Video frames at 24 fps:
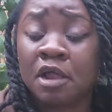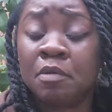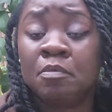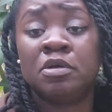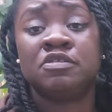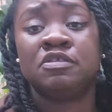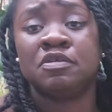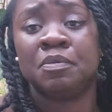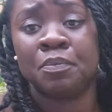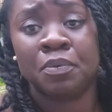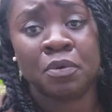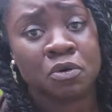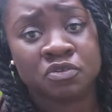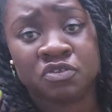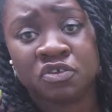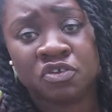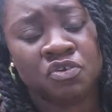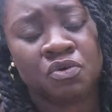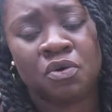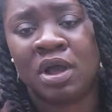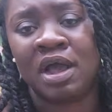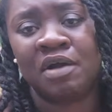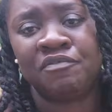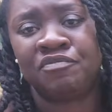But suppose you
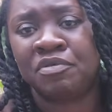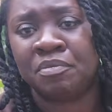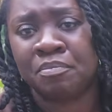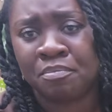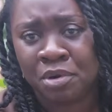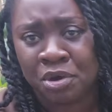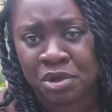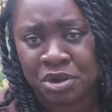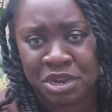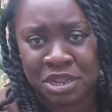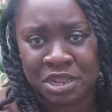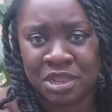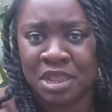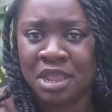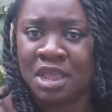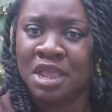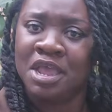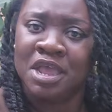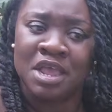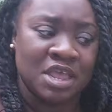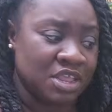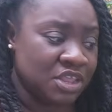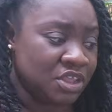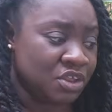don't have the money,
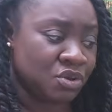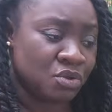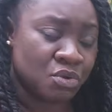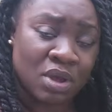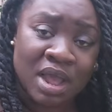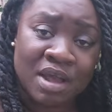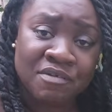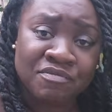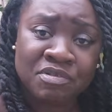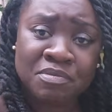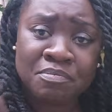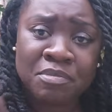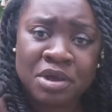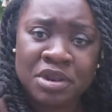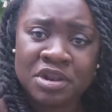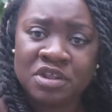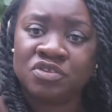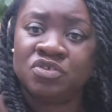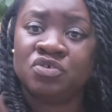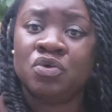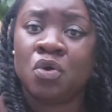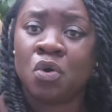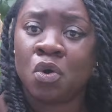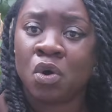
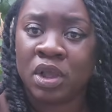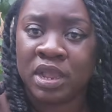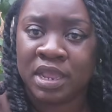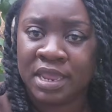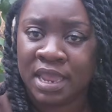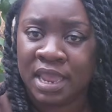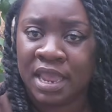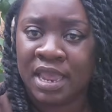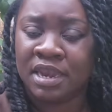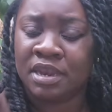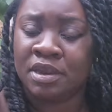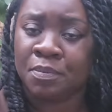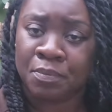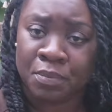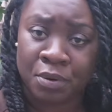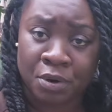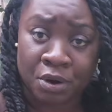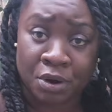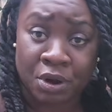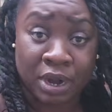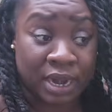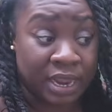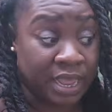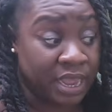to go get the
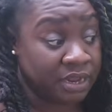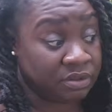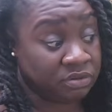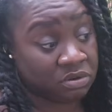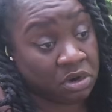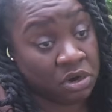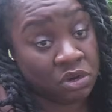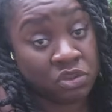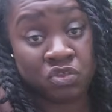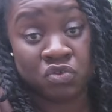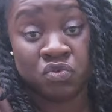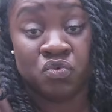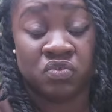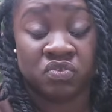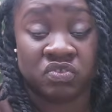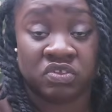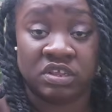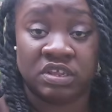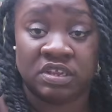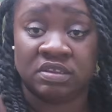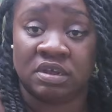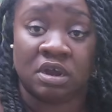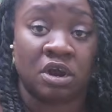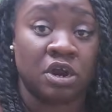perlite or use
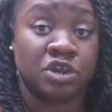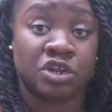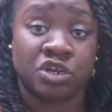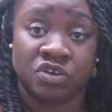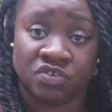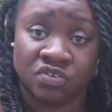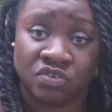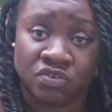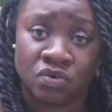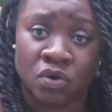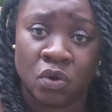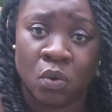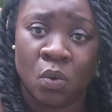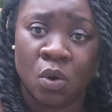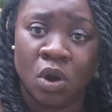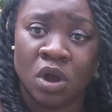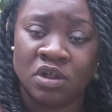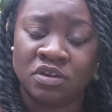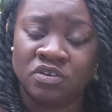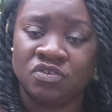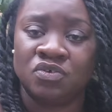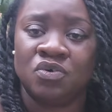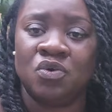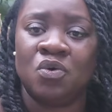it, or you just don't
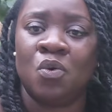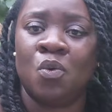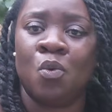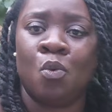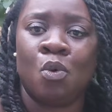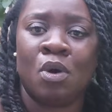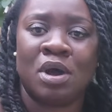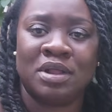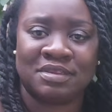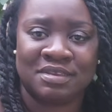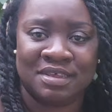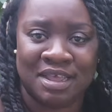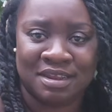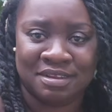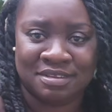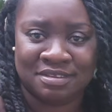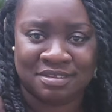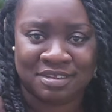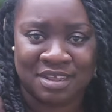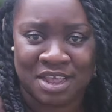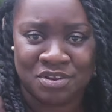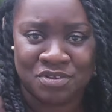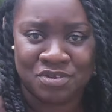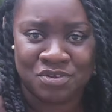want to, what else
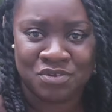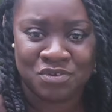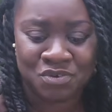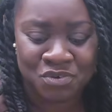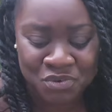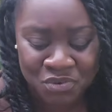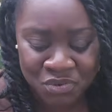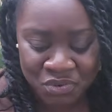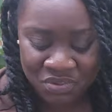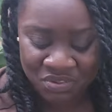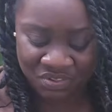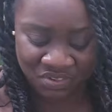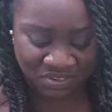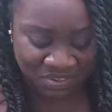can you use?